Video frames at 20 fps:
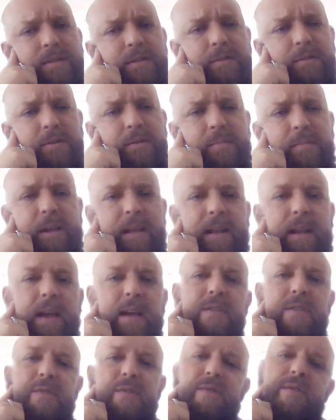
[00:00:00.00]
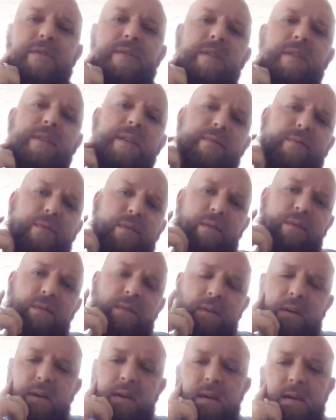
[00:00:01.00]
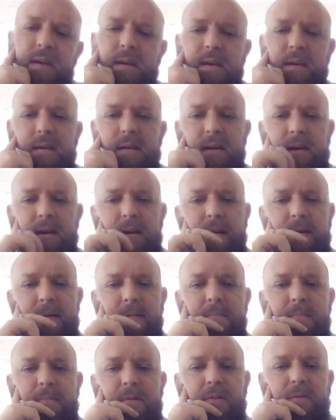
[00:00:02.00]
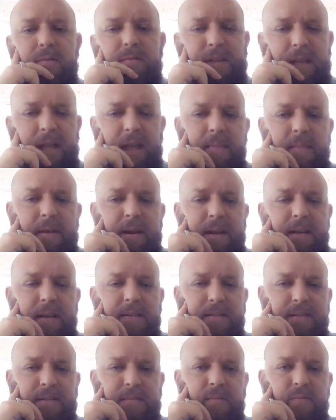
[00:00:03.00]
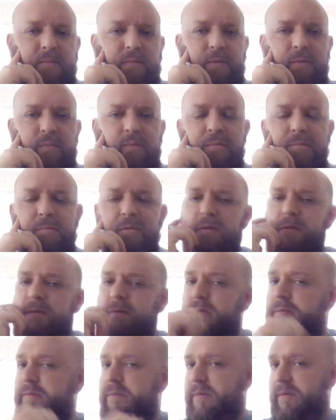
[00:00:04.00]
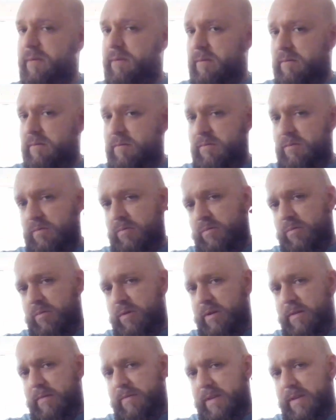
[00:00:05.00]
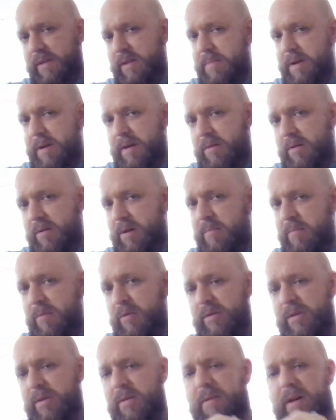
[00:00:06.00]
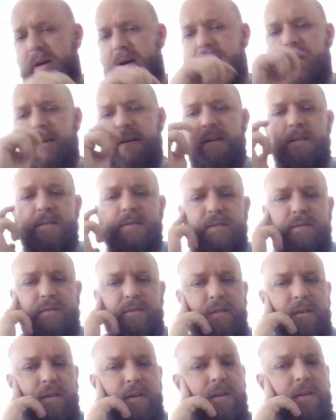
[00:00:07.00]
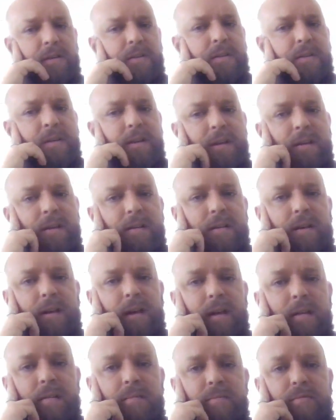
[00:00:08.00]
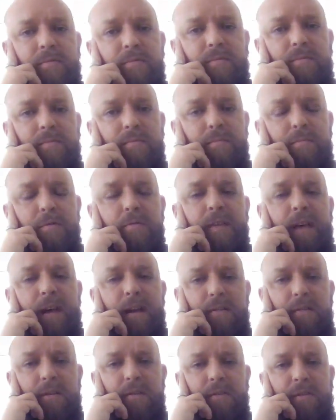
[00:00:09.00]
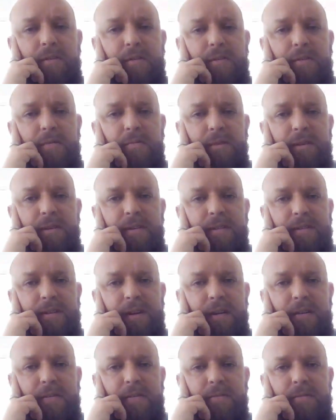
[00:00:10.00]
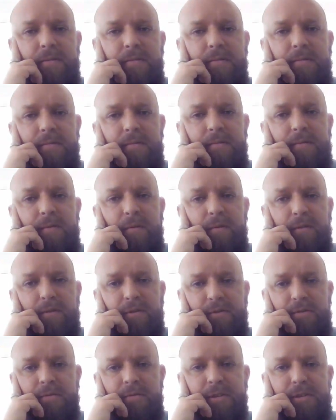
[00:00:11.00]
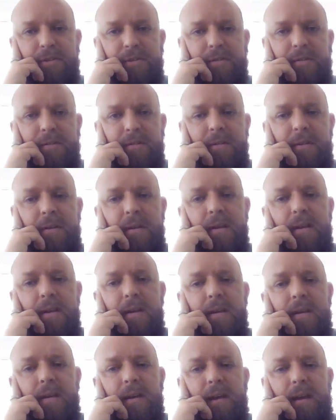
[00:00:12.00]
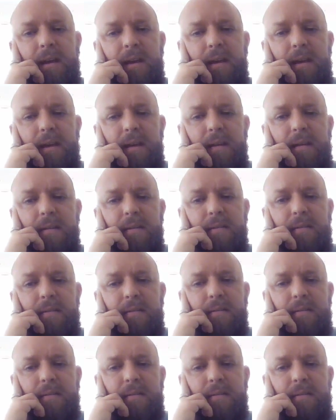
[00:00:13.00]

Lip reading: the glutamine enters the liver, glutaminase will remove one of the ammonium ions and move that along to the urea cycle for excretion. And